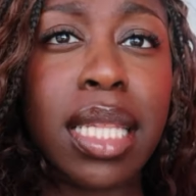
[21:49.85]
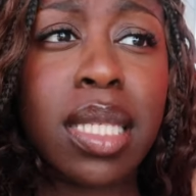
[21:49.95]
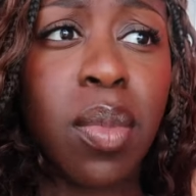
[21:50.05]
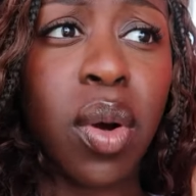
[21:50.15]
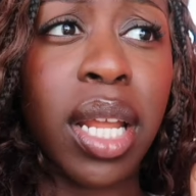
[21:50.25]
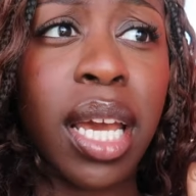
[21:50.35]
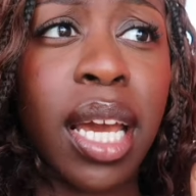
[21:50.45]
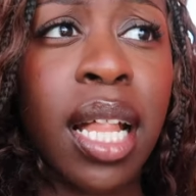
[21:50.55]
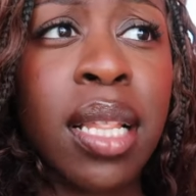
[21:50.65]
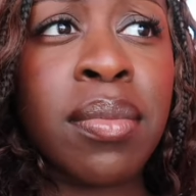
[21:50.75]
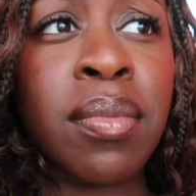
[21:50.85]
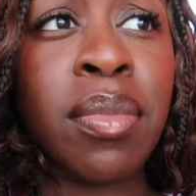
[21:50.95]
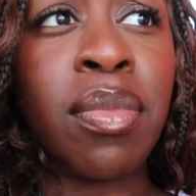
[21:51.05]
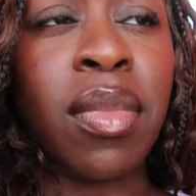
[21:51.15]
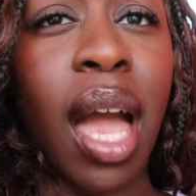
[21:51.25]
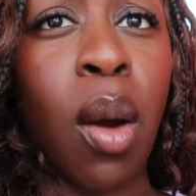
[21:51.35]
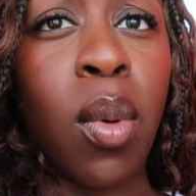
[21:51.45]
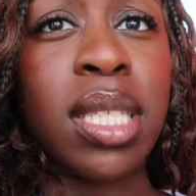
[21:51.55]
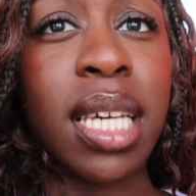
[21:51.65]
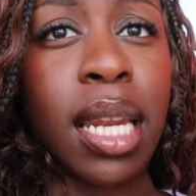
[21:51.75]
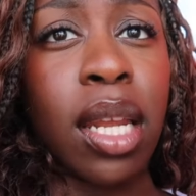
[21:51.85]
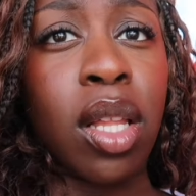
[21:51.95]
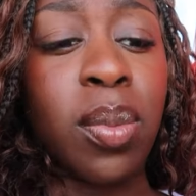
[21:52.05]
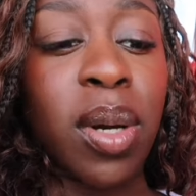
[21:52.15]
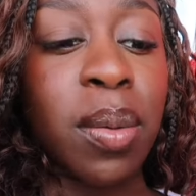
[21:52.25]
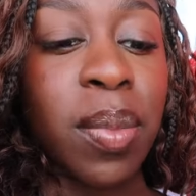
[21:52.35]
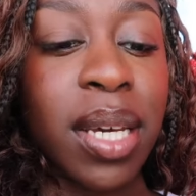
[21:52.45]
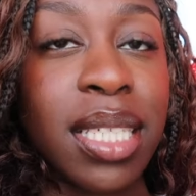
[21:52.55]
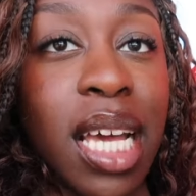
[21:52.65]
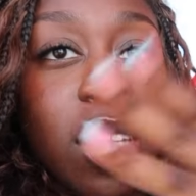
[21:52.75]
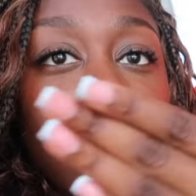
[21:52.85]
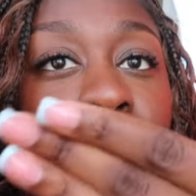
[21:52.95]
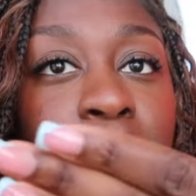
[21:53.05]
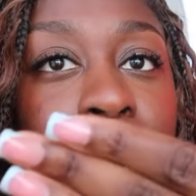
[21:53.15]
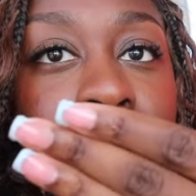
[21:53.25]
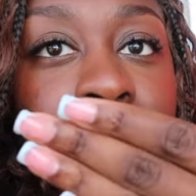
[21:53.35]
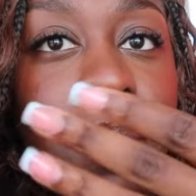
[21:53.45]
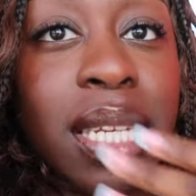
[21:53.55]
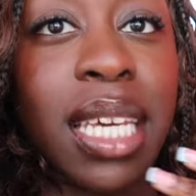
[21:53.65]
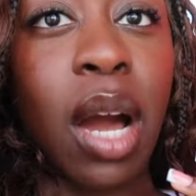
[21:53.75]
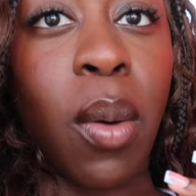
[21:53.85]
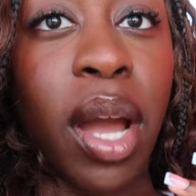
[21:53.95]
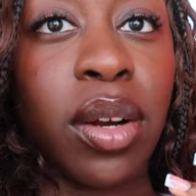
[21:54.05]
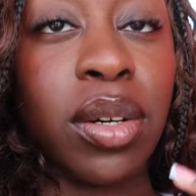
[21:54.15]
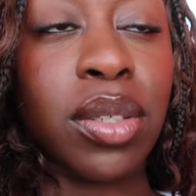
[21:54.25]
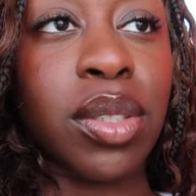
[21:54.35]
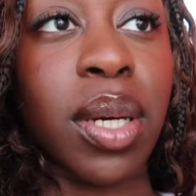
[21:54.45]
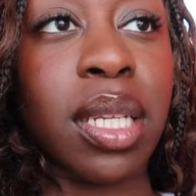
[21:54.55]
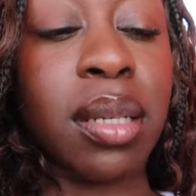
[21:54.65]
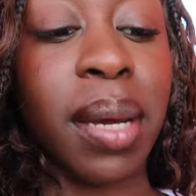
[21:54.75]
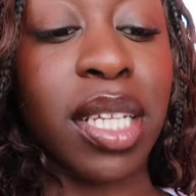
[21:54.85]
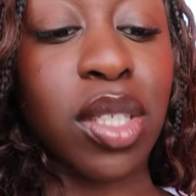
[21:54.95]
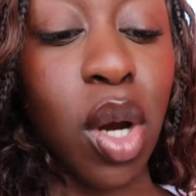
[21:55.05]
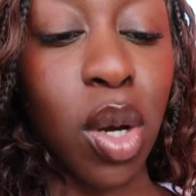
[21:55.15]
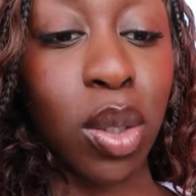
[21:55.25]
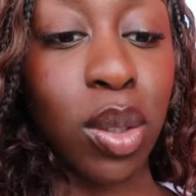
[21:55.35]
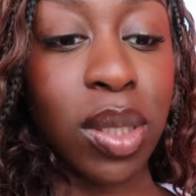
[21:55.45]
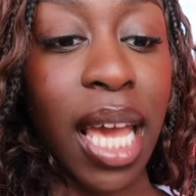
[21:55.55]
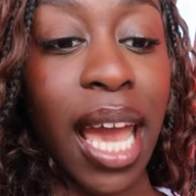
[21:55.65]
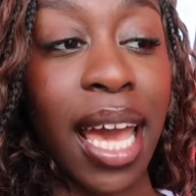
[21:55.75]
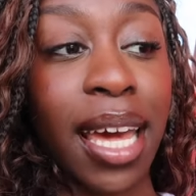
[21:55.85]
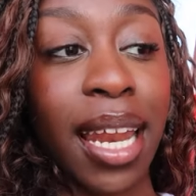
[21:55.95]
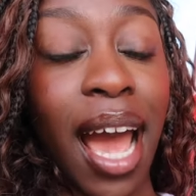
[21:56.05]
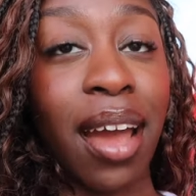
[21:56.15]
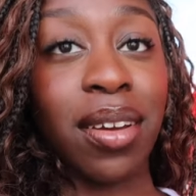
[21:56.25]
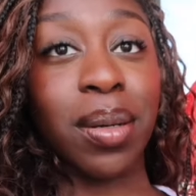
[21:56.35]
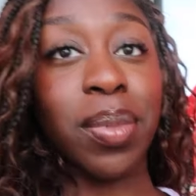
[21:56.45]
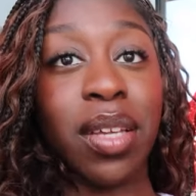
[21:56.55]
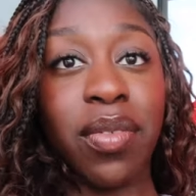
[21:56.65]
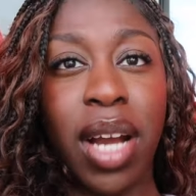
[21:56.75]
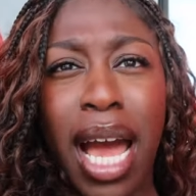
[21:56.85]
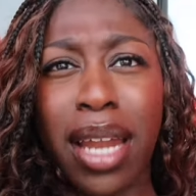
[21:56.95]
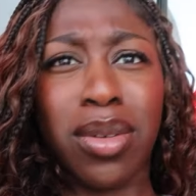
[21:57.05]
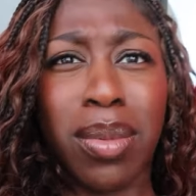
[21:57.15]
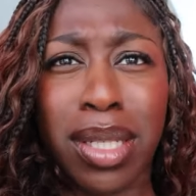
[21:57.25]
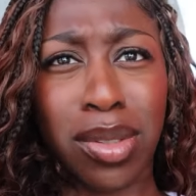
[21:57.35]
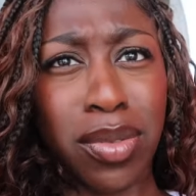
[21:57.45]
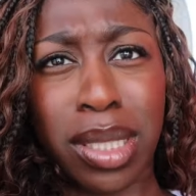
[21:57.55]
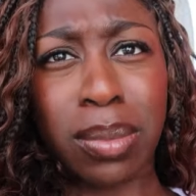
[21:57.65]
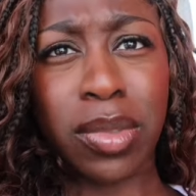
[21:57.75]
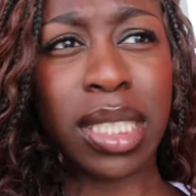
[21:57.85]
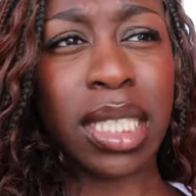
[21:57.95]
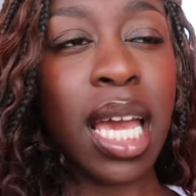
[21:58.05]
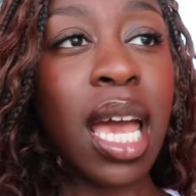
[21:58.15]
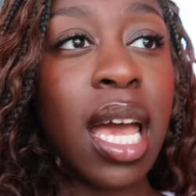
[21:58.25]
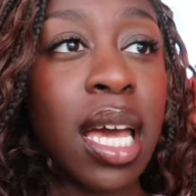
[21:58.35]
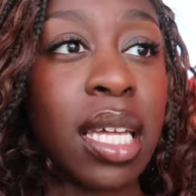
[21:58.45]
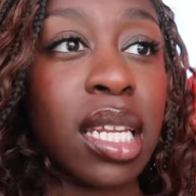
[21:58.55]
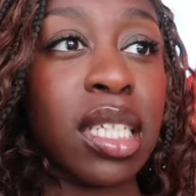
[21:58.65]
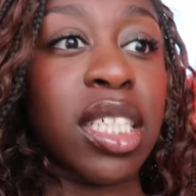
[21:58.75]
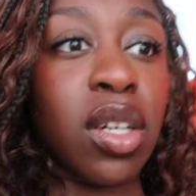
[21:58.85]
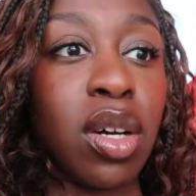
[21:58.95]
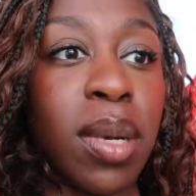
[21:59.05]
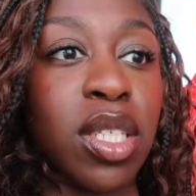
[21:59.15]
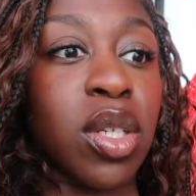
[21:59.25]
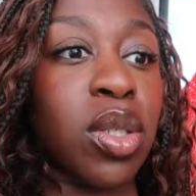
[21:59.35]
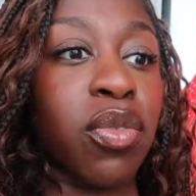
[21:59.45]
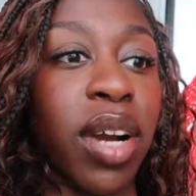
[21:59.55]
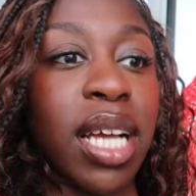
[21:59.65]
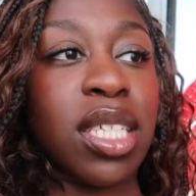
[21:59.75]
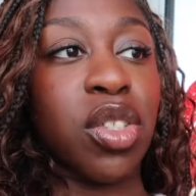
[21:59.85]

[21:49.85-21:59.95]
this morning, I want to get a nail appointment because you know me, I'm a DIY girl, so I did my toes and I completely forgot how to do my toes for some reason. Did gel on my toes, forgot to